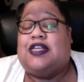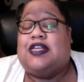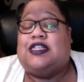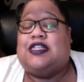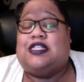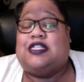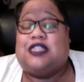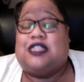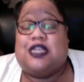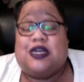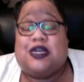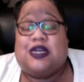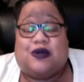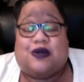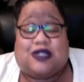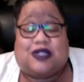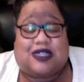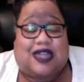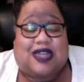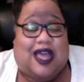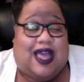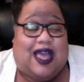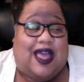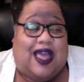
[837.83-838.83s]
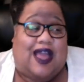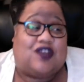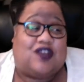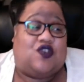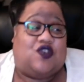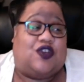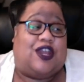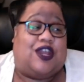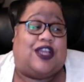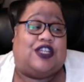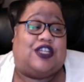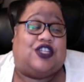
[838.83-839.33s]
still saying
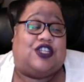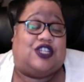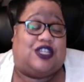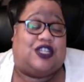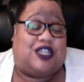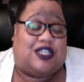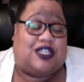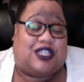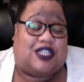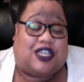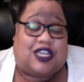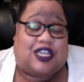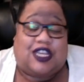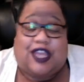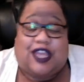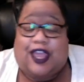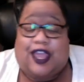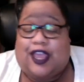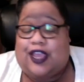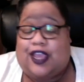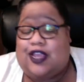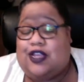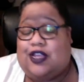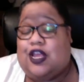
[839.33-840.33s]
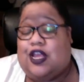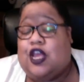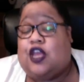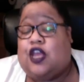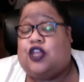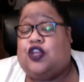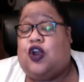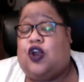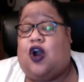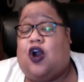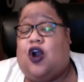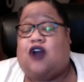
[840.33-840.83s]
Andrei ain't shit this and he ain't he
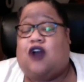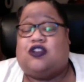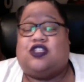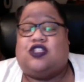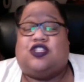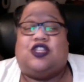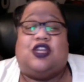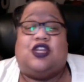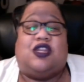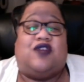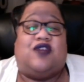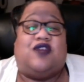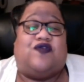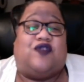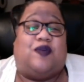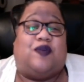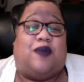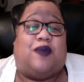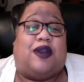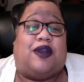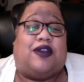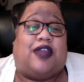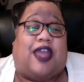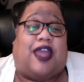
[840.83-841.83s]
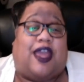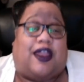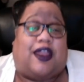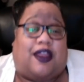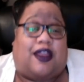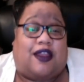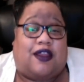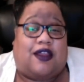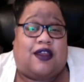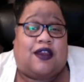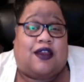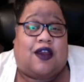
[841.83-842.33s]
y'all stealing from my daddy.